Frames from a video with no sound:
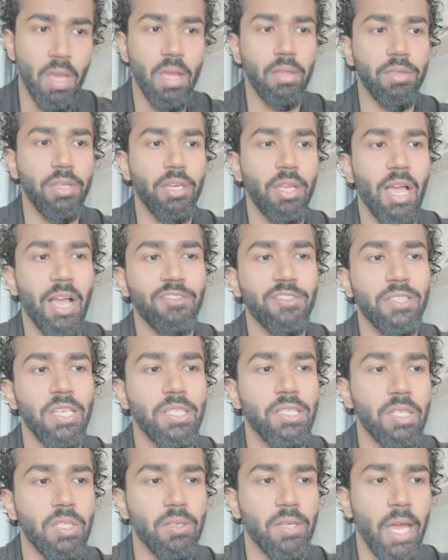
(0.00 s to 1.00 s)
Then you have
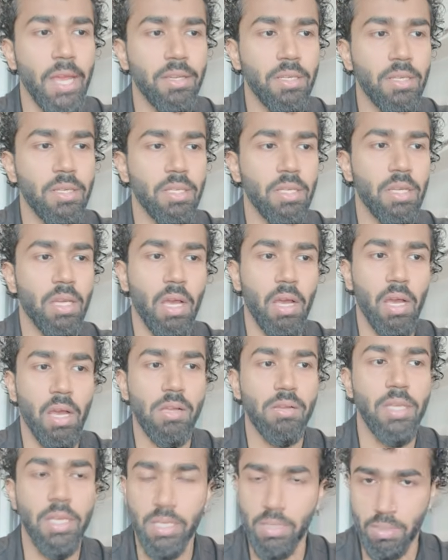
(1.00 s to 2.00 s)
60 to 90
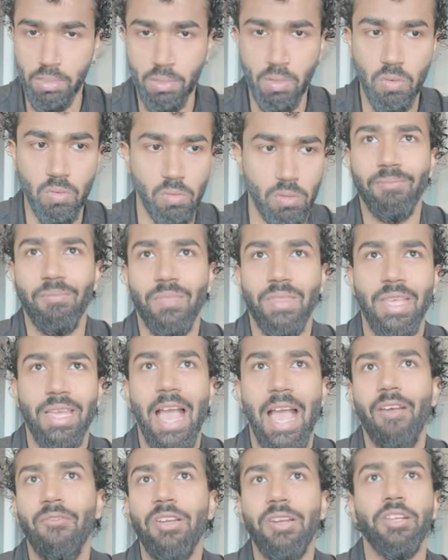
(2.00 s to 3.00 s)
days old. They
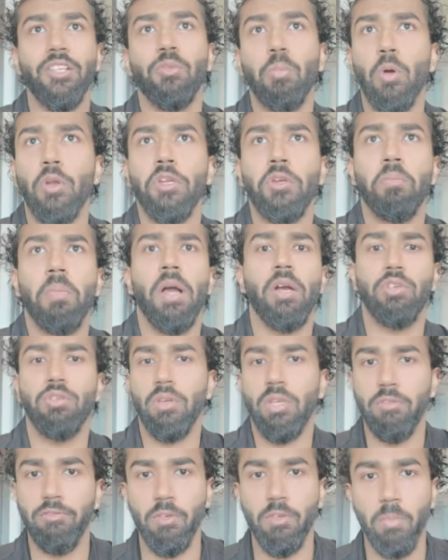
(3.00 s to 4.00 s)
haven't responded back to
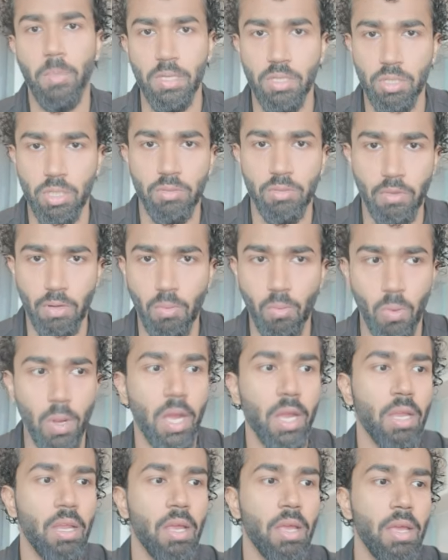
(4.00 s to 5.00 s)
any of your messages for a
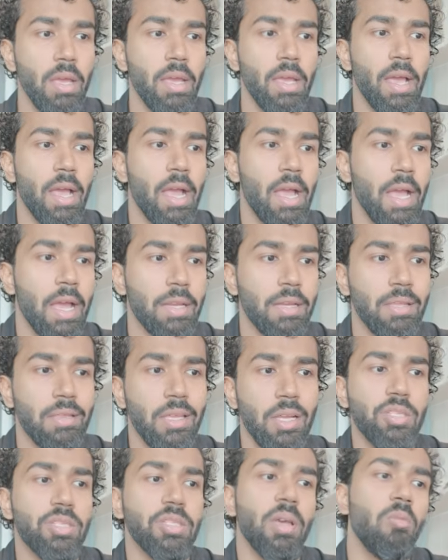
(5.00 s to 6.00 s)
while, and
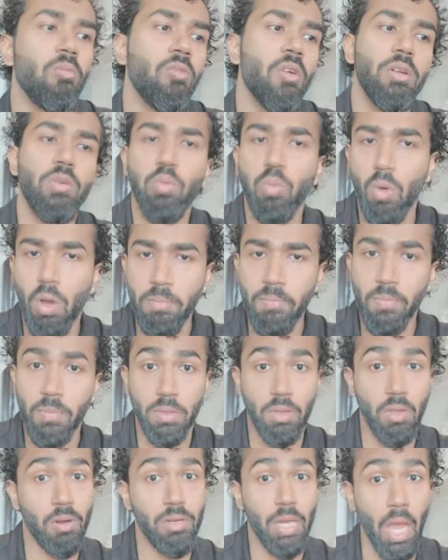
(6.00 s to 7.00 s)
they're somewhat warm,
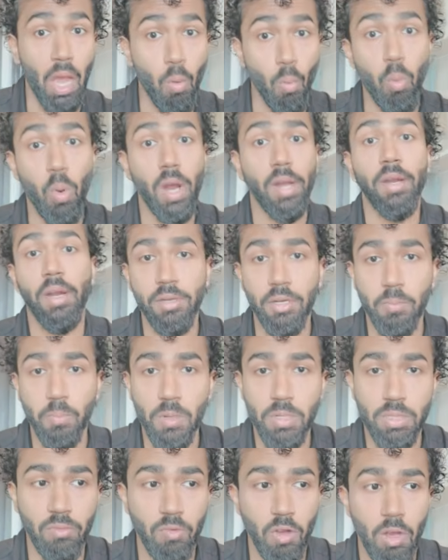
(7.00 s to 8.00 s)
not
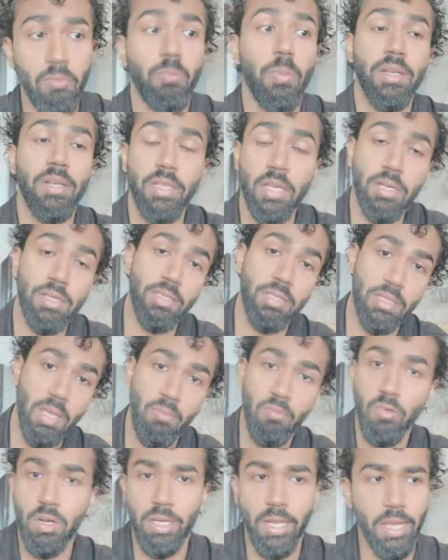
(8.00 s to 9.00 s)
100% warm, but they're
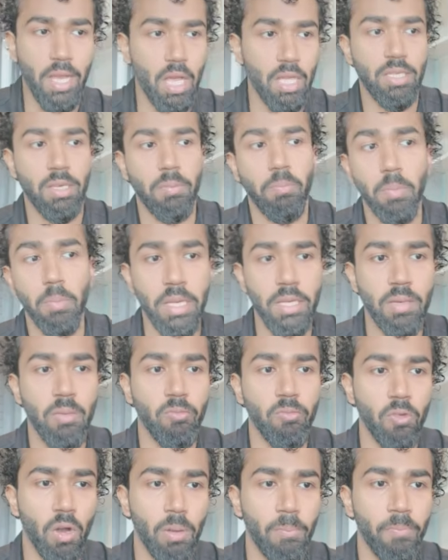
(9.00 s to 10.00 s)
somewhat like I'd say medium
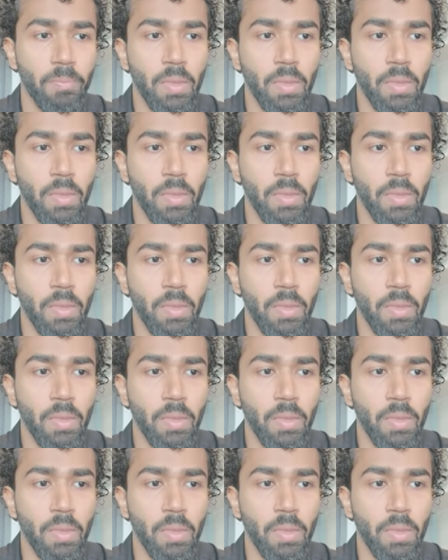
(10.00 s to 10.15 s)
warm,